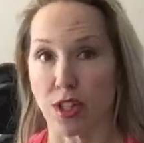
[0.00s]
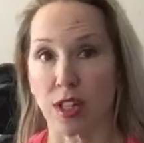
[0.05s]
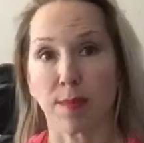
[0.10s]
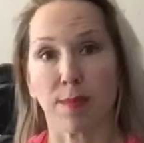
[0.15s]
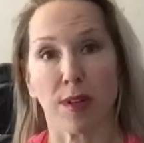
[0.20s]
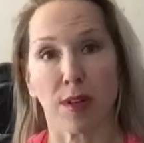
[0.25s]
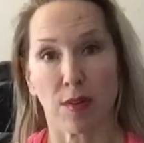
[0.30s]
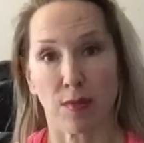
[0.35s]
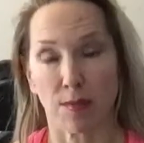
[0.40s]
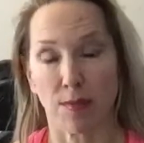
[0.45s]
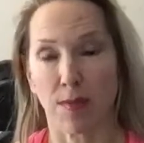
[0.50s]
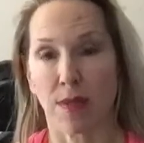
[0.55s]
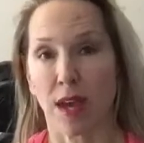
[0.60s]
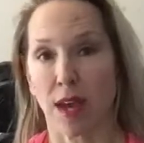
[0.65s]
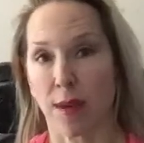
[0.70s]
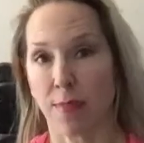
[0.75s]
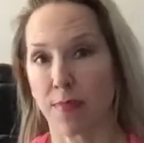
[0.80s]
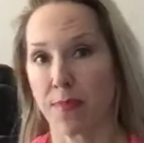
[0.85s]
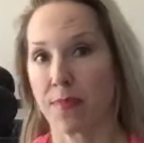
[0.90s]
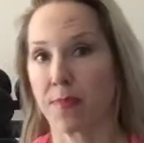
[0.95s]
He'd been
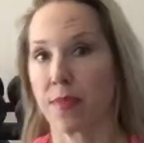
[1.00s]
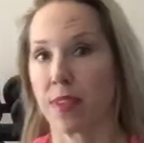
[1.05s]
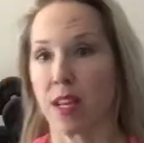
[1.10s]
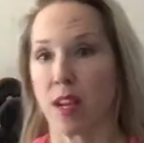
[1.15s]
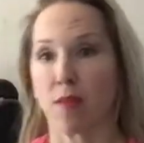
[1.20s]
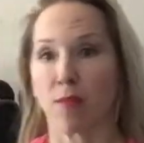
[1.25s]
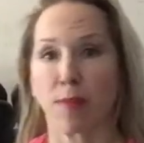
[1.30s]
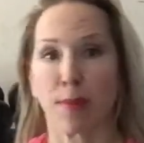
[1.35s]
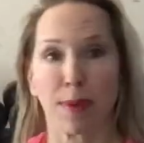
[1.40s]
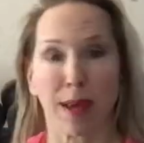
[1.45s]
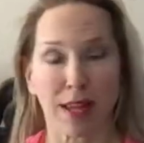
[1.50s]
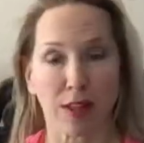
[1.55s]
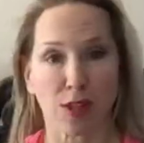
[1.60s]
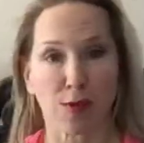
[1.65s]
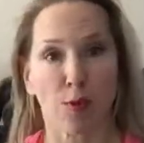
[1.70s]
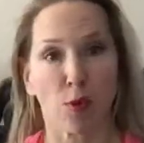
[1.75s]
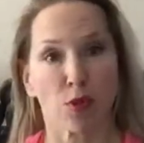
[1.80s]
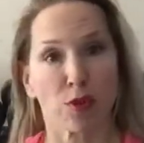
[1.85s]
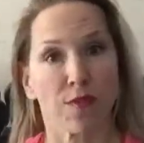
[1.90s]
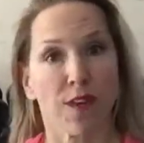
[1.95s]
you know, played
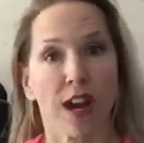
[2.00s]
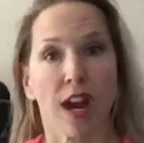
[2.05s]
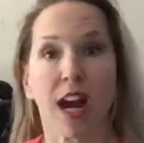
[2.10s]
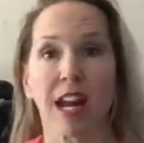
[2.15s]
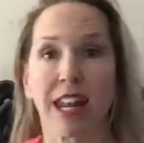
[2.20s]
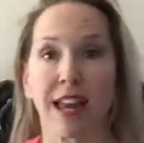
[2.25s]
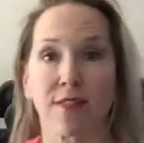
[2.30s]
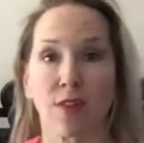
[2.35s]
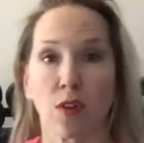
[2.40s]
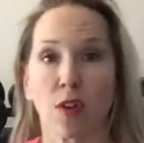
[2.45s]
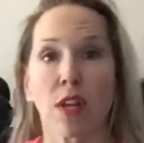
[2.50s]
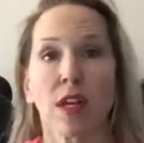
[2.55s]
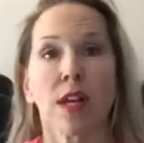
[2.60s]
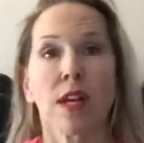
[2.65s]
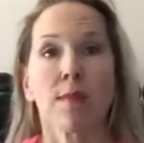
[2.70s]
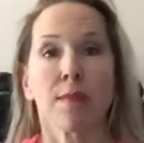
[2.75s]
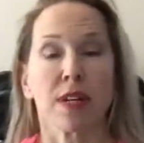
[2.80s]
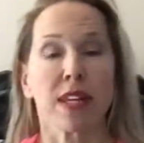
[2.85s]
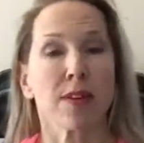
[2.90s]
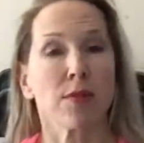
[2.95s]
sport to a very high level,
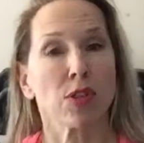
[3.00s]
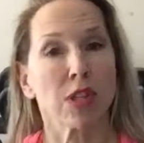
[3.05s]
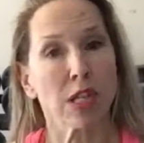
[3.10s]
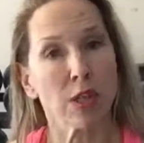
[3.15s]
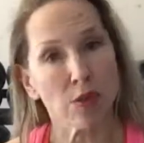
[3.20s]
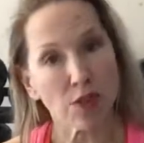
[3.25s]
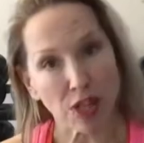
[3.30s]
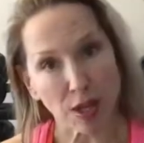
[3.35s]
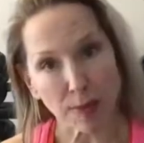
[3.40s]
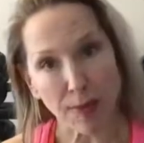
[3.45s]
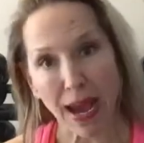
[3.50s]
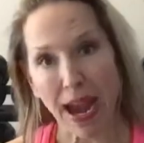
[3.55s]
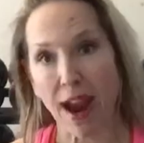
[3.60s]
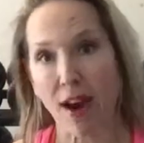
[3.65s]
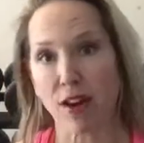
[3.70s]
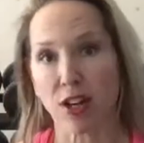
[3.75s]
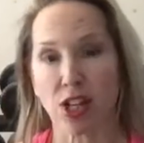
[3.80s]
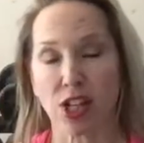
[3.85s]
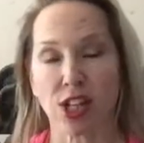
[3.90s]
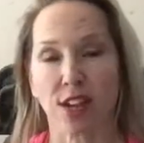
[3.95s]
but he was losing power
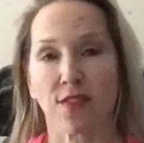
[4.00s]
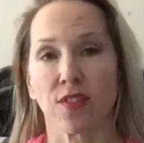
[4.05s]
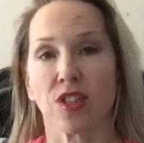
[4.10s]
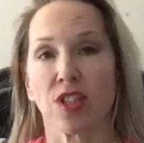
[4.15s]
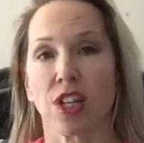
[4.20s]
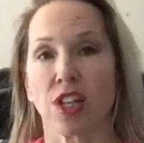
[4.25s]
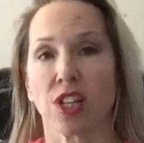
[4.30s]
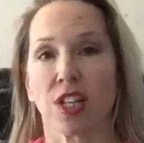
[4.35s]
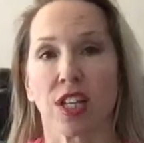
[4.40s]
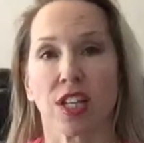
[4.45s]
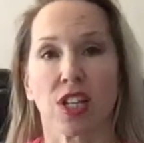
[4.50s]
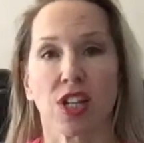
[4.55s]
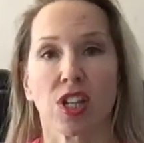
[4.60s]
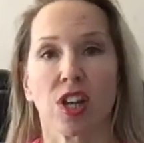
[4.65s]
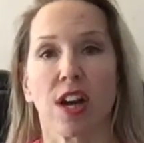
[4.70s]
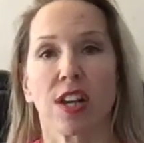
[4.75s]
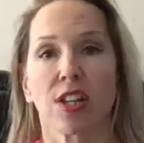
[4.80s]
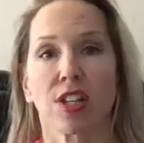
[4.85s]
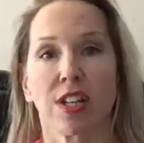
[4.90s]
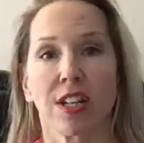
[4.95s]
in his 70s and he
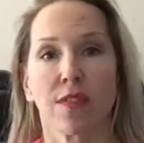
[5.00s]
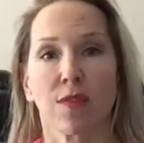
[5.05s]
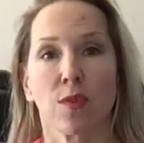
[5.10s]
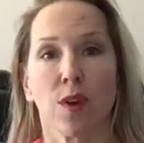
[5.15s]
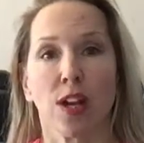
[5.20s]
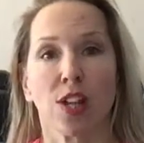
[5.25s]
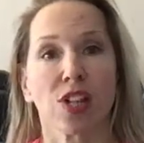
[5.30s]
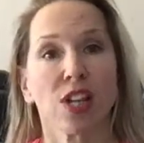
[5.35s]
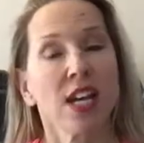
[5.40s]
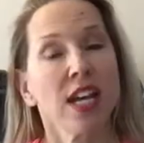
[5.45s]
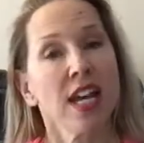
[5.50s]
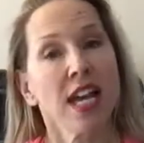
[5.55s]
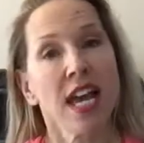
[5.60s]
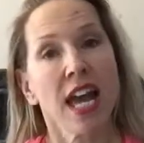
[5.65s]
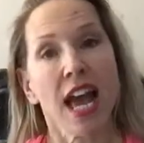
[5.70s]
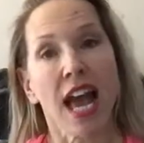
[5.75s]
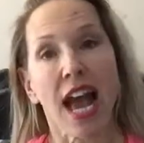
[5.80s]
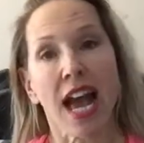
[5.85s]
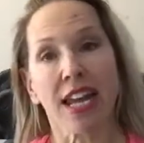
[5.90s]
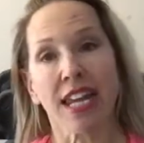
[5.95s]
decided to lift weights.
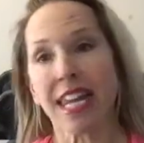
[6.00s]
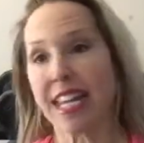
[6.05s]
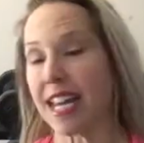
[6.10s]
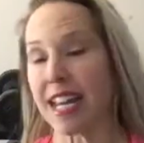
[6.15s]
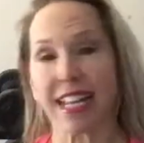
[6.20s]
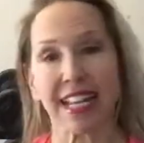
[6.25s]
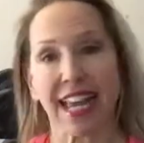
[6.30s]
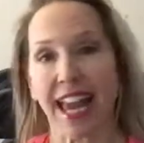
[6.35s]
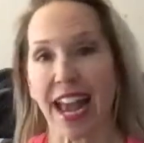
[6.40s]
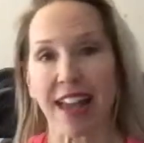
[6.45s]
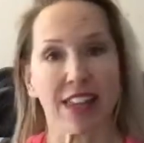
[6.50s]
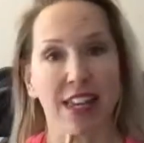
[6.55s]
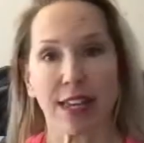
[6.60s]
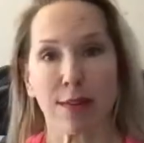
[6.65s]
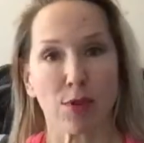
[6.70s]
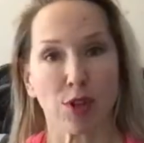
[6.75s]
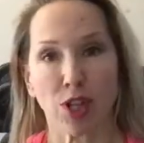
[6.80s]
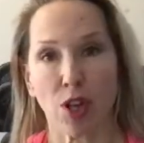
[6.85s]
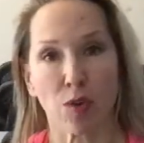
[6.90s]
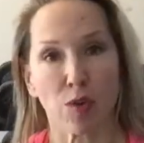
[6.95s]
And he didn't care that he
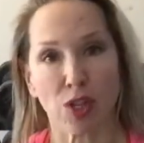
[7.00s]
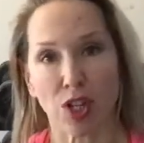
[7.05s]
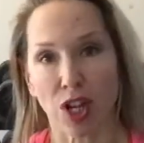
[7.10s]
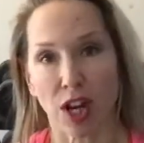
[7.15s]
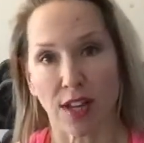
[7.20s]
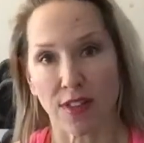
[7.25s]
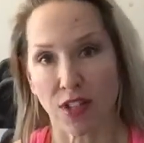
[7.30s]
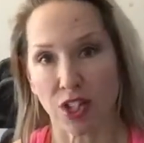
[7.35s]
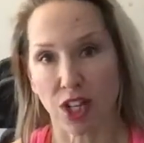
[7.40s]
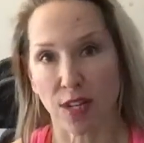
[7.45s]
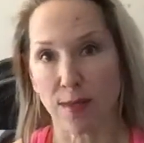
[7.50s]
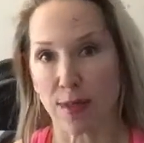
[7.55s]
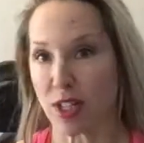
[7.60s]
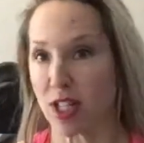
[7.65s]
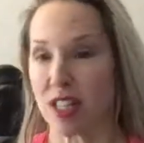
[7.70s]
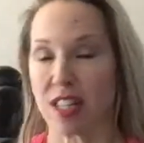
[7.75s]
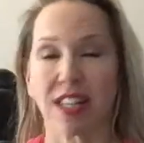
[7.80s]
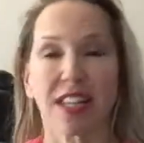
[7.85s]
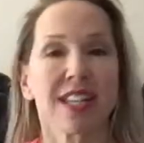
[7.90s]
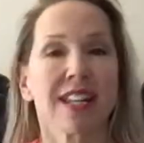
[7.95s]
was the oldest guy in the gym. He
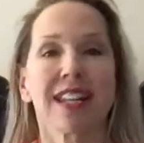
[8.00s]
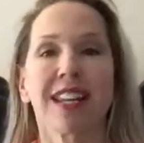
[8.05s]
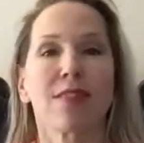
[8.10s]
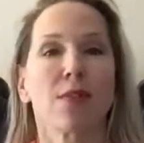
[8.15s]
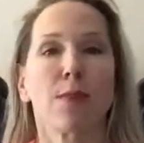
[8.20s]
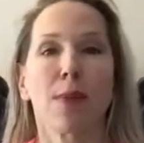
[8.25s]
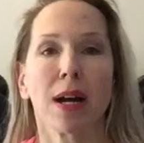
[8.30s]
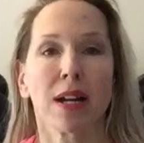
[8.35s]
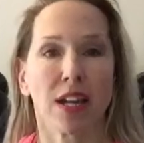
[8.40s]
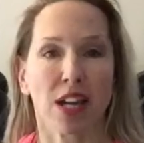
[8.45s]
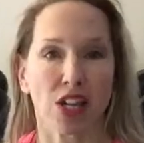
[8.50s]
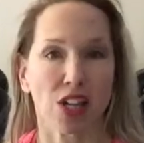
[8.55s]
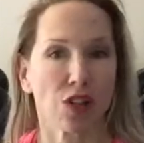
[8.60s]
didn't give a monkey's.